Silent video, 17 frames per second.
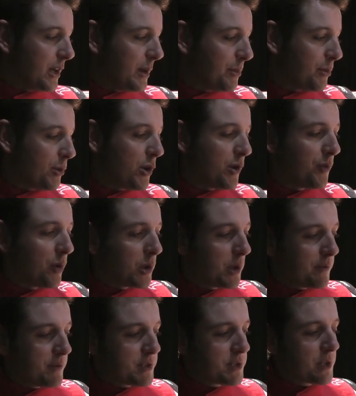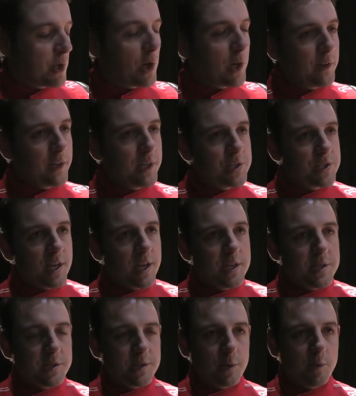approve all of the styling
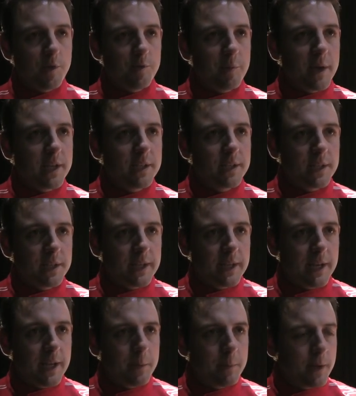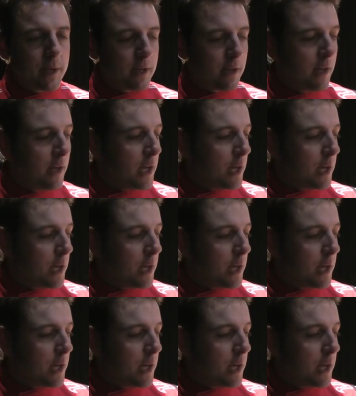changes that we've made to the car, but